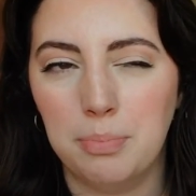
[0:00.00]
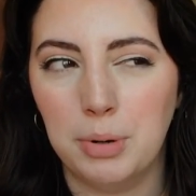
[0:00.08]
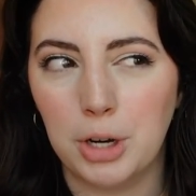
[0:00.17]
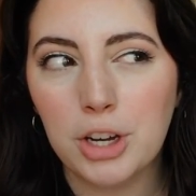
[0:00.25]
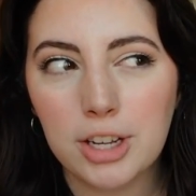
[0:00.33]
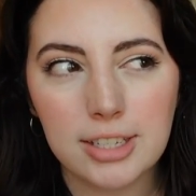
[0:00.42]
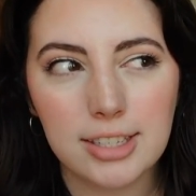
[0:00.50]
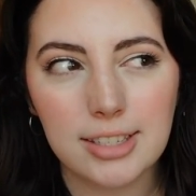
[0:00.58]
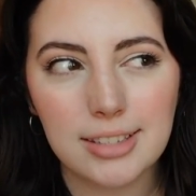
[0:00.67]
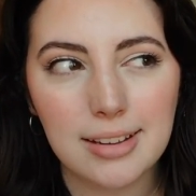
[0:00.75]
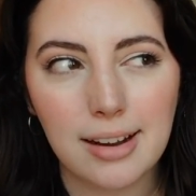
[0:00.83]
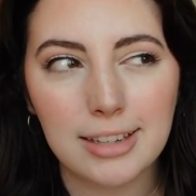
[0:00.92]

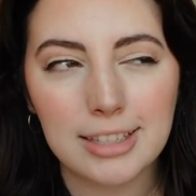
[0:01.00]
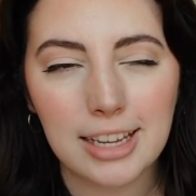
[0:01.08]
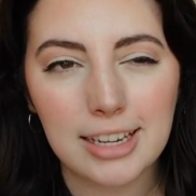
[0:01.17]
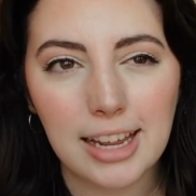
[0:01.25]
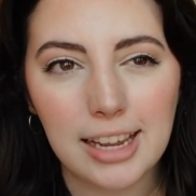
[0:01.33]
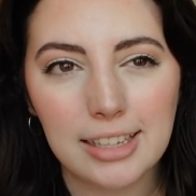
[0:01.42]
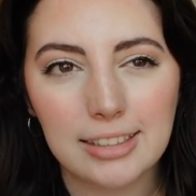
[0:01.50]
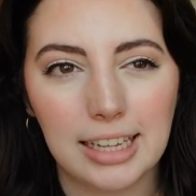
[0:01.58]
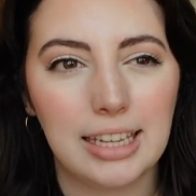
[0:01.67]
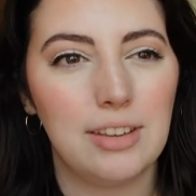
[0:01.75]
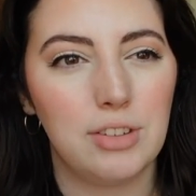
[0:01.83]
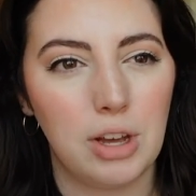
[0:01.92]
books on Sunday,
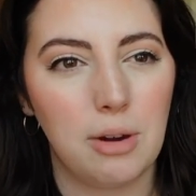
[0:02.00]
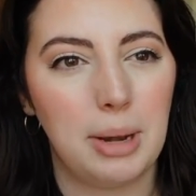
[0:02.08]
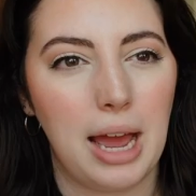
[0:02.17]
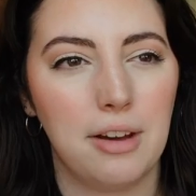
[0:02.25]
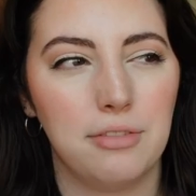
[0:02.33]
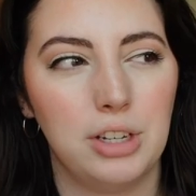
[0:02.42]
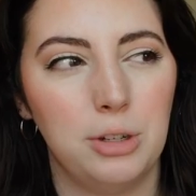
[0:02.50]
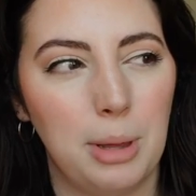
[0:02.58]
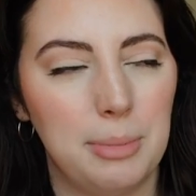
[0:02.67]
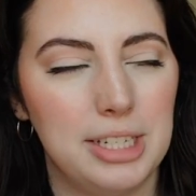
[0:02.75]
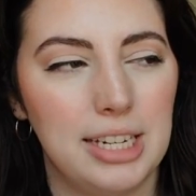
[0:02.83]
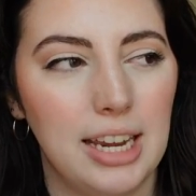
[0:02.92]
like even though I'm gonna have a new
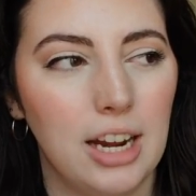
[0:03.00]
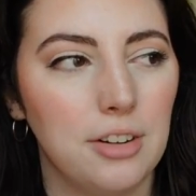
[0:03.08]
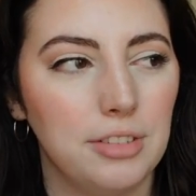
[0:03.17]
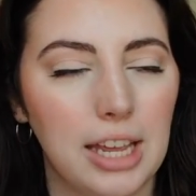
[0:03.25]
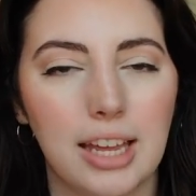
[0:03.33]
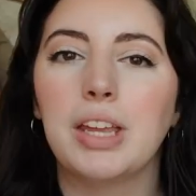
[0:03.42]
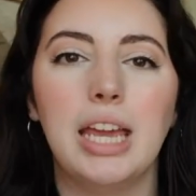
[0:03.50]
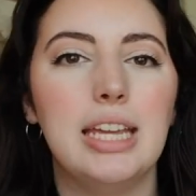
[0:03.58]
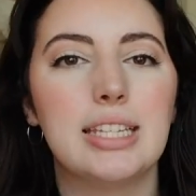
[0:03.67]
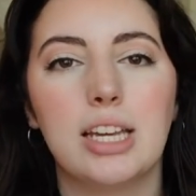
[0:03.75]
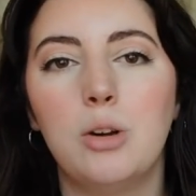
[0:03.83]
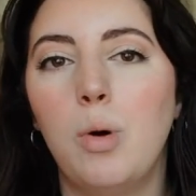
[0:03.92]
baby to take care of. Like,
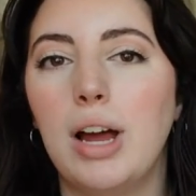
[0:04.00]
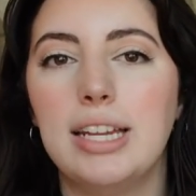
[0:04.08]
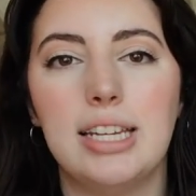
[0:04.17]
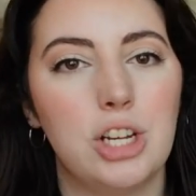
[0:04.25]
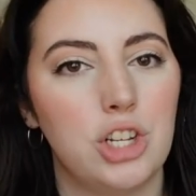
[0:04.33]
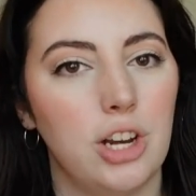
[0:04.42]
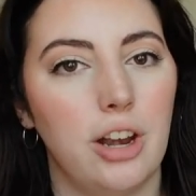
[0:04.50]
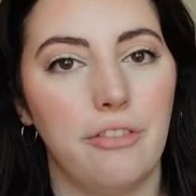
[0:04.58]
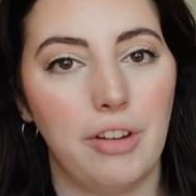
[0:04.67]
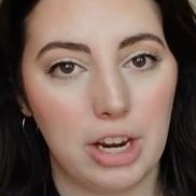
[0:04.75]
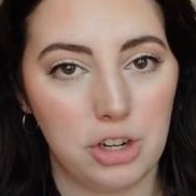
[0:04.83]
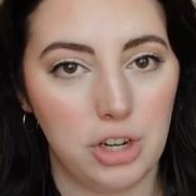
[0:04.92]
he's gonna want attention and
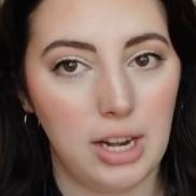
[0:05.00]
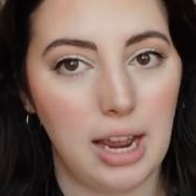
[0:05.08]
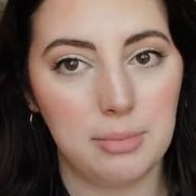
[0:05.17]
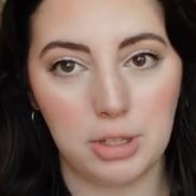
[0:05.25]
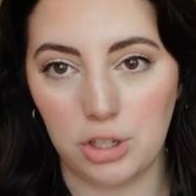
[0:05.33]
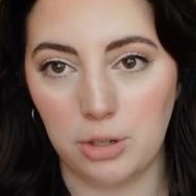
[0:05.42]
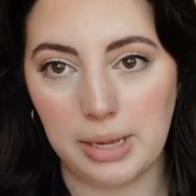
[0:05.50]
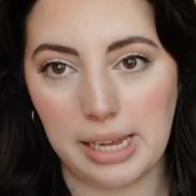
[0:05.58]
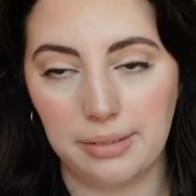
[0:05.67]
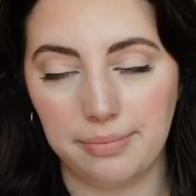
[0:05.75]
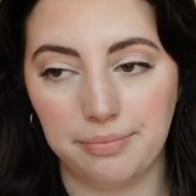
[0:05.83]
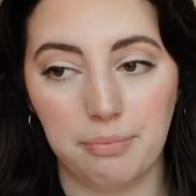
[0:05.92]
affection, I'm
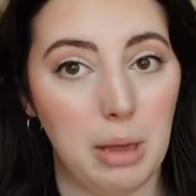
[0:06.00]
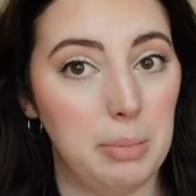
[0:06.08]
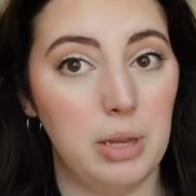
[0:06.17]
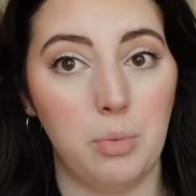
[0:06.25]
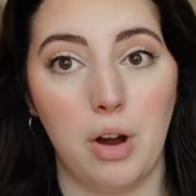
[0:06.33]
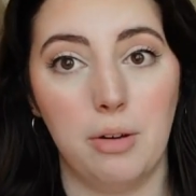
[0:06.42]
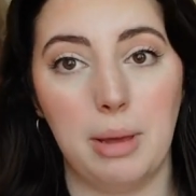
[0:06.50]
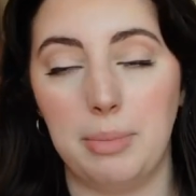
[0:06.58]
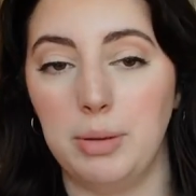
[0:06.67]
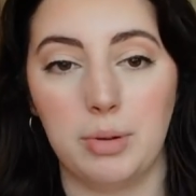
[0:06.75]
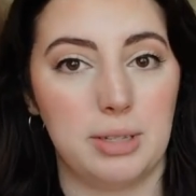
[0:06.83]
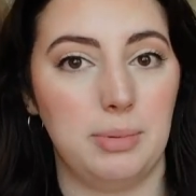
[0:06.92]
assuming. Maybe he won't, maybe
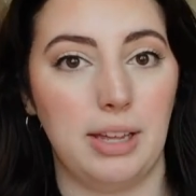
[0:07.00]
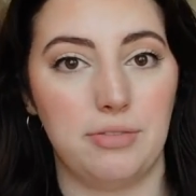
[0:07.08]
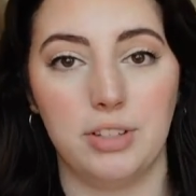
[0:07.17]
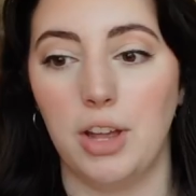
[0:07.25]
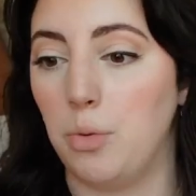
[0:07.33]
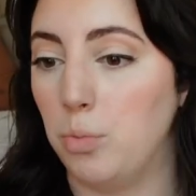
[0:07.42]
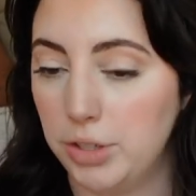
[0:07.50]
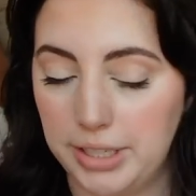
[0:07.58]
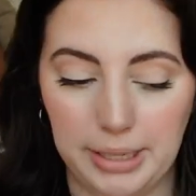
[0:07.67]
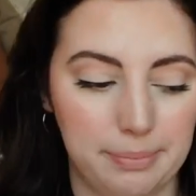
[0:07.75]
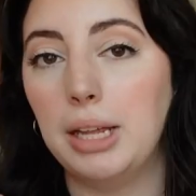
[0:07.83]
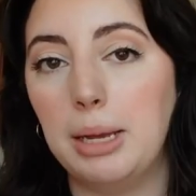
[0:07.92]
he wants to be left alone. We'll
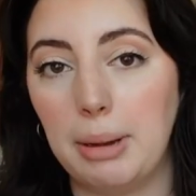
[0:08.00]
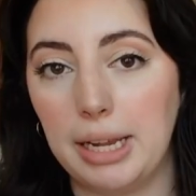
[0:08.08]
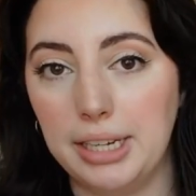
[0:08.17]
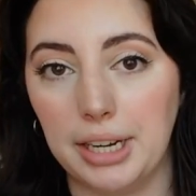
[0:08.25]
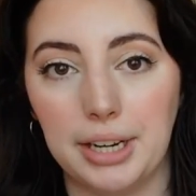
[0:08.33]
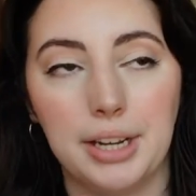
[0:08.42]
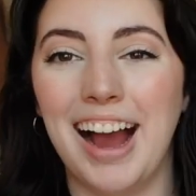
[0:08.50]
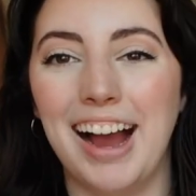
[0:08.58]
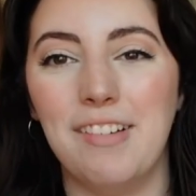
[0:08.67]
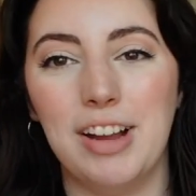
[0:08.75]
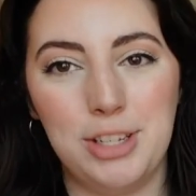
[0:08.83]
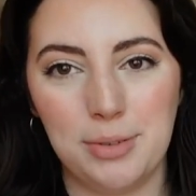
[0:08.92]
see, play it by ear.
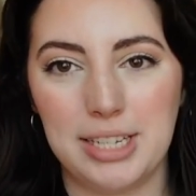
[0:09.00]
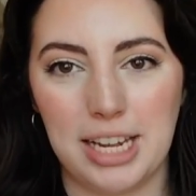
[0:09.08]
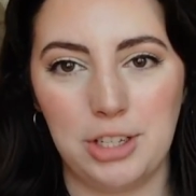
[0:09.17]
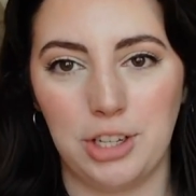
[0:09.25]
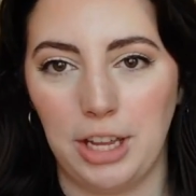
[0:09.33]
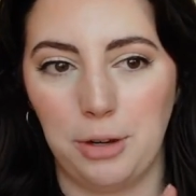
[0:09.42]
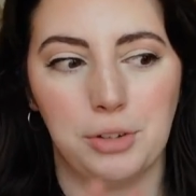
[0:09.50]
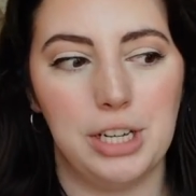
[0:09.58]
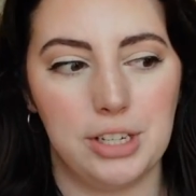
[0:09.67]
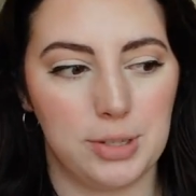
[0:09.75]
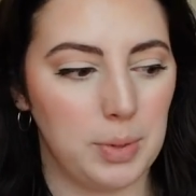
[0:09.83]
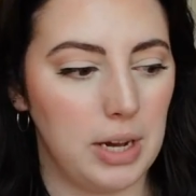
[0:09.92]
I do intend to like read
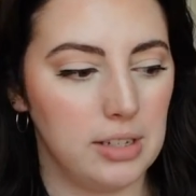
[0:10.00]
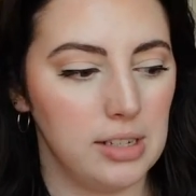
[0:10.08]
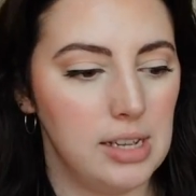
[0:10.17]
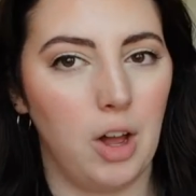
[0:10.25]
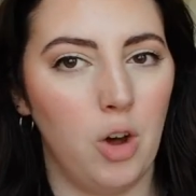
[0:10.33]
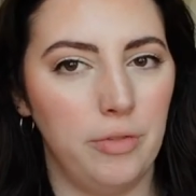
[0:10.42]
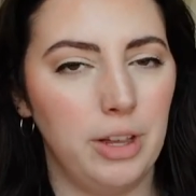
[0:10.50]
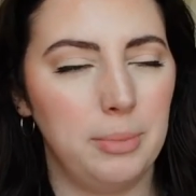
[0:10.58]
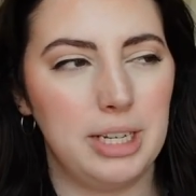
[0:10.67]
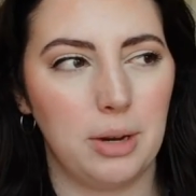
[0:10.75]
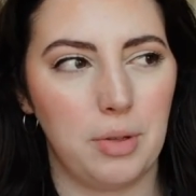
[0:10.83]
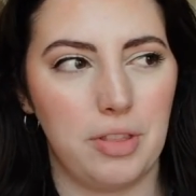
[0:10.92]
as well. Hopefully I'll be
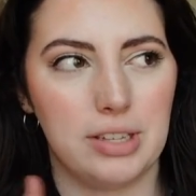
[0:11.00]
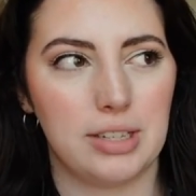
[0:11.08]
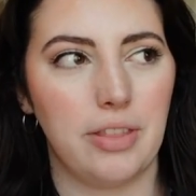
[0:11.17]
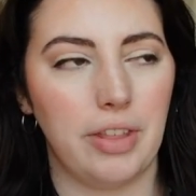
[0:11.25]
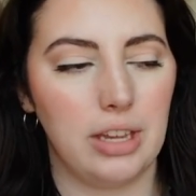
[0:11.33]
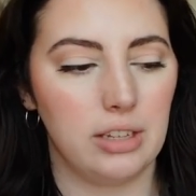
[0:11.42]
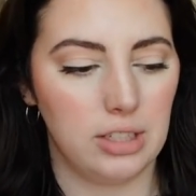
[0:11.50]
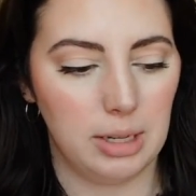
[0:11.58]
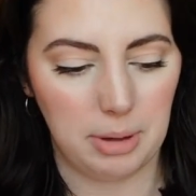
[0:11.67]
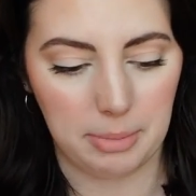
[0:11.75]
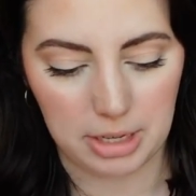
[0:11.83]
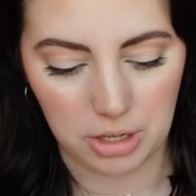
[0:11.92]
done with this and like
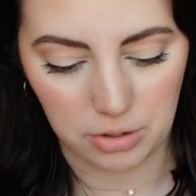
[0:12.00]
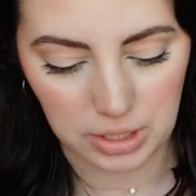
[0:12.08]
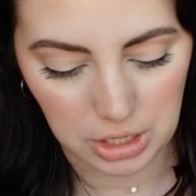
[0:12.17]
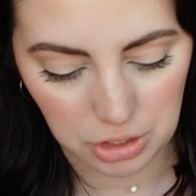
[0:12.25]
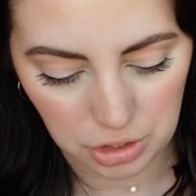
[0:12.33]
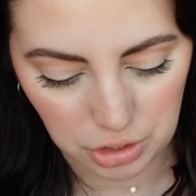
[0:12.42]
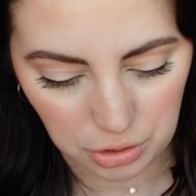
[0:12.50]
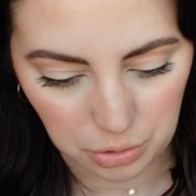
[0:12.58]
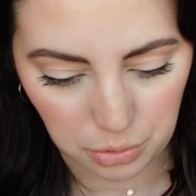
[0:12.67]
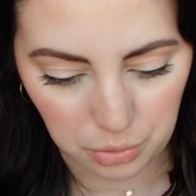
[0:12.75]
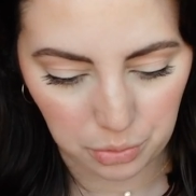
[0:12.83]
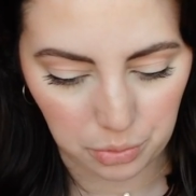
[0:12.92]
dipping my toes
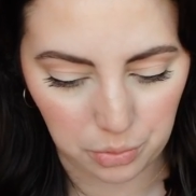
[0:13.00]
into,